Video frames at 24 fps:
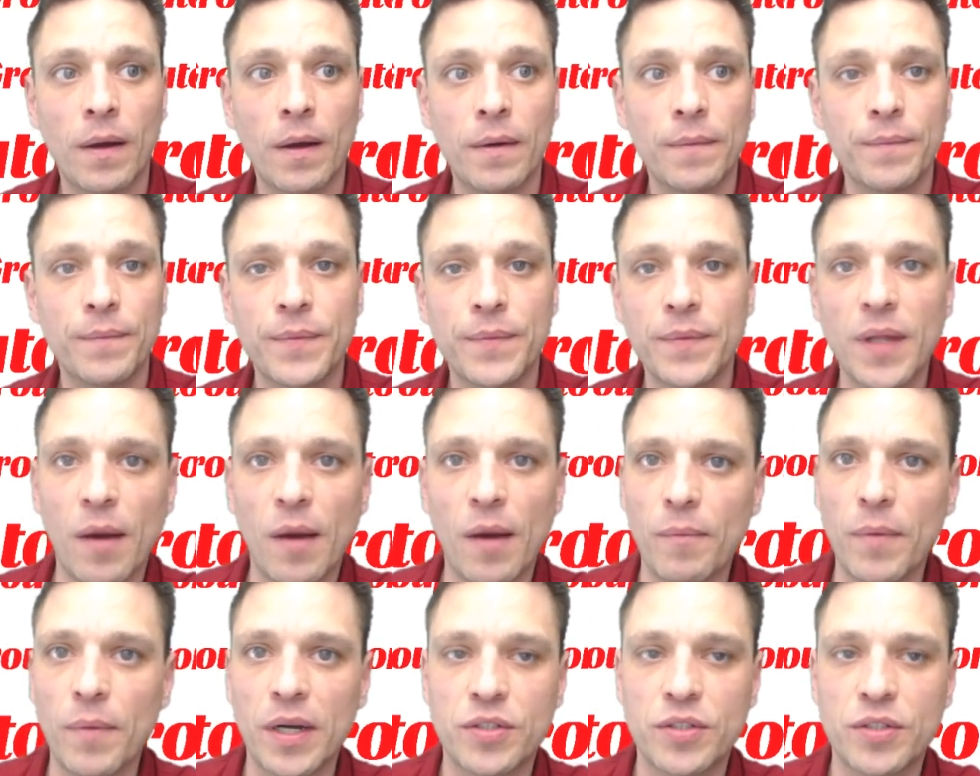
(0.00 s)
Not
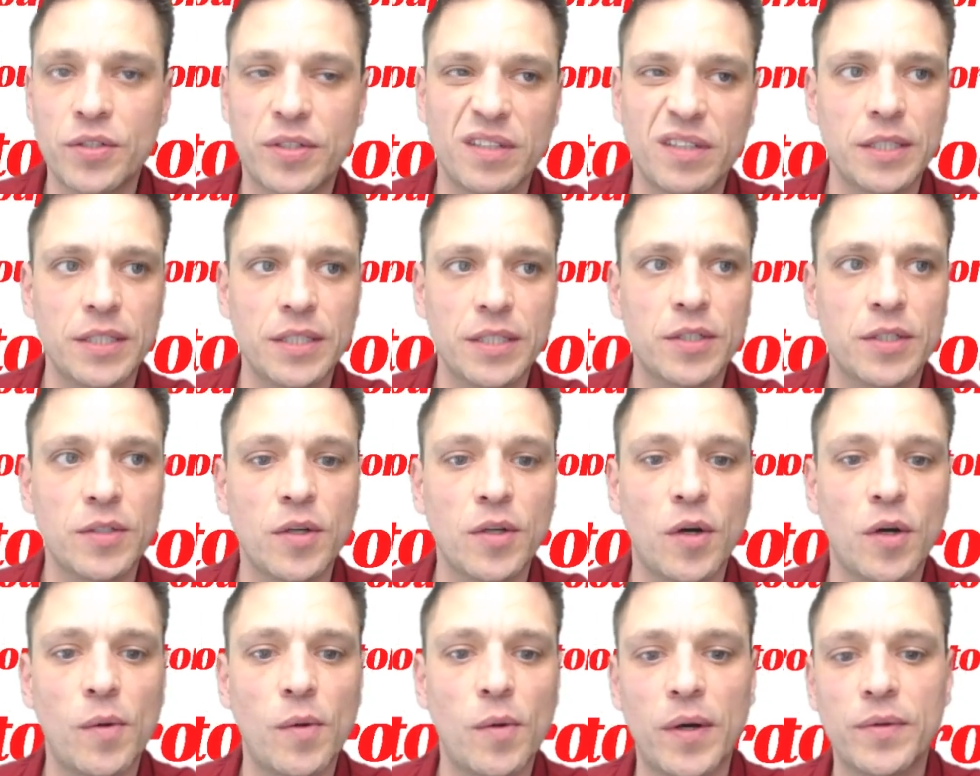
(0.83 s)
much you need to
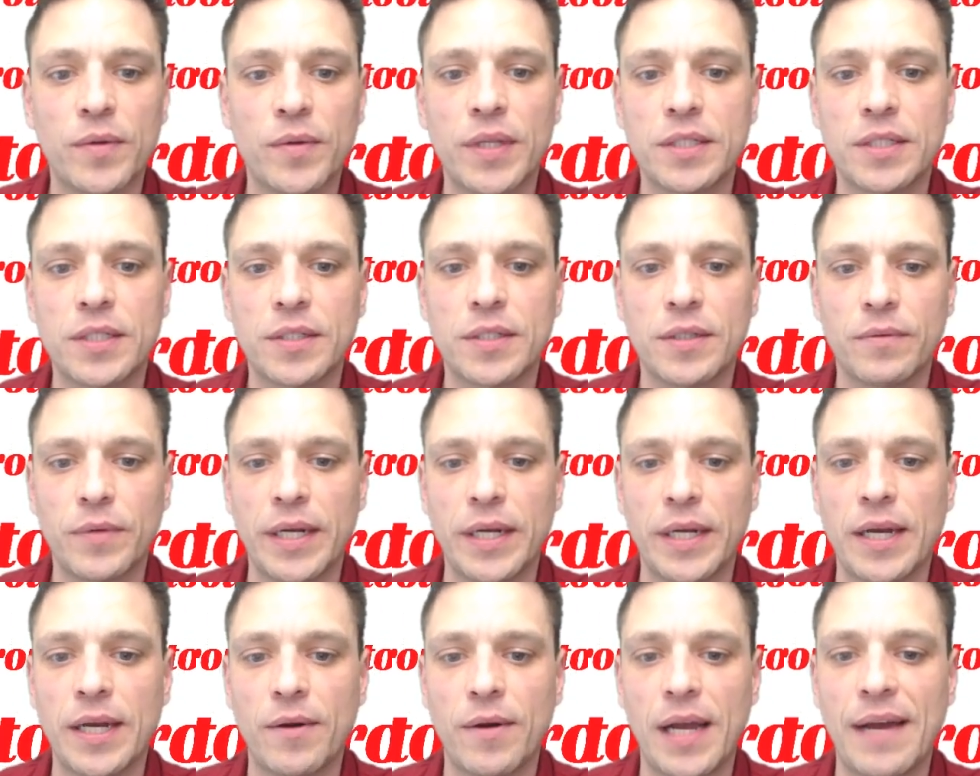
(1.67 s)
know about this. Right
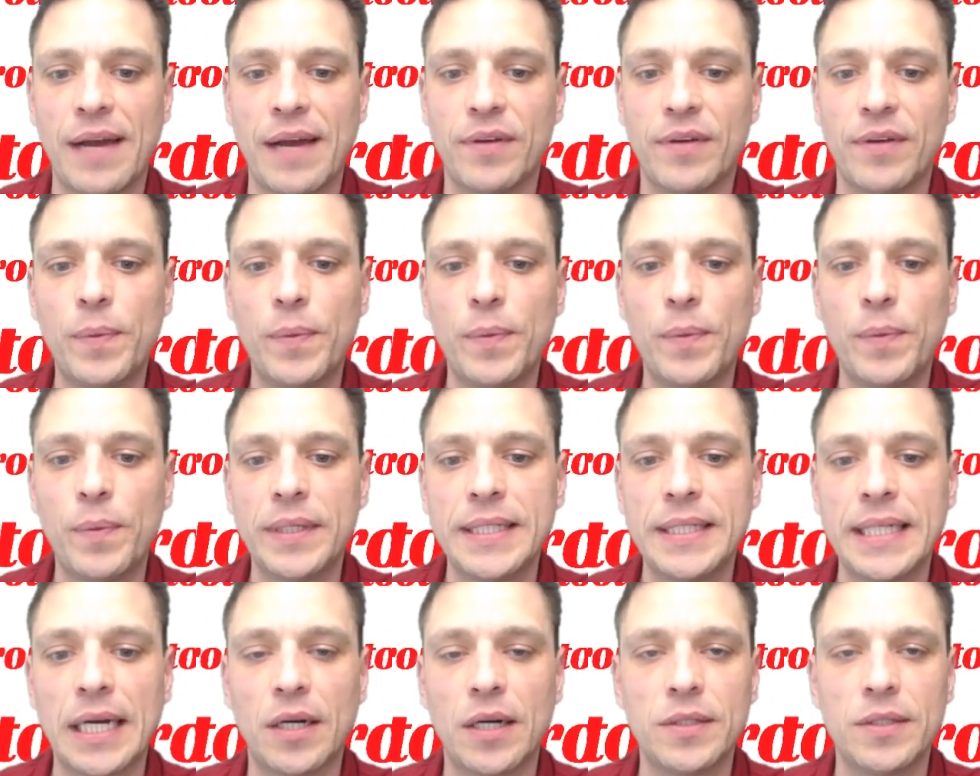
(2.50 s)
now I have it open
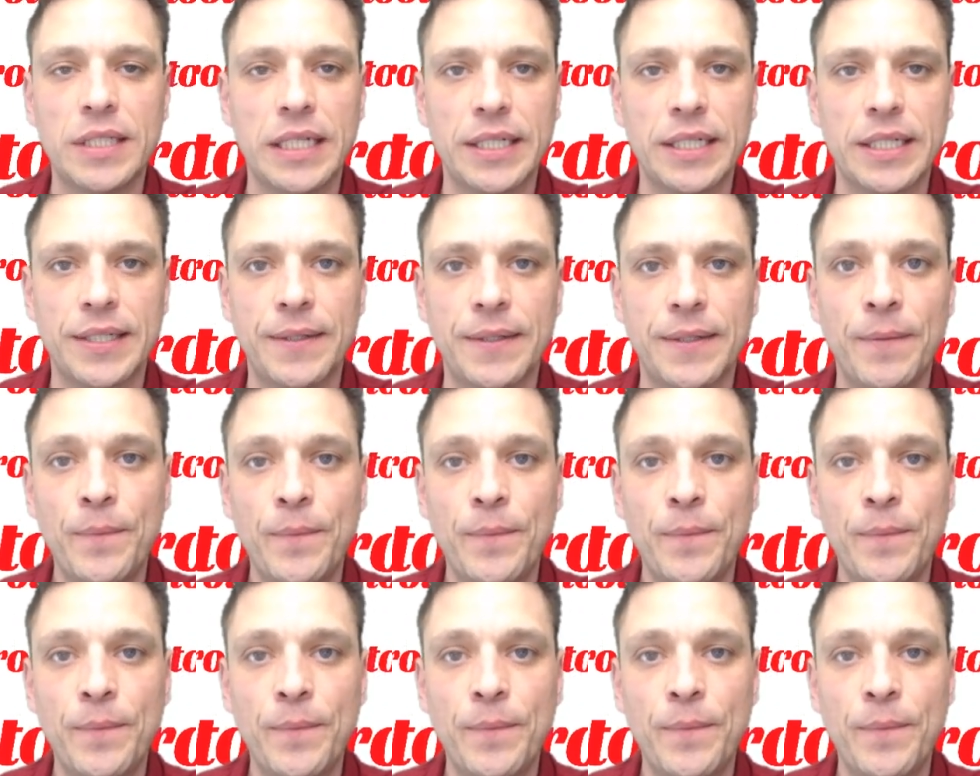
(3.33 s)
down here.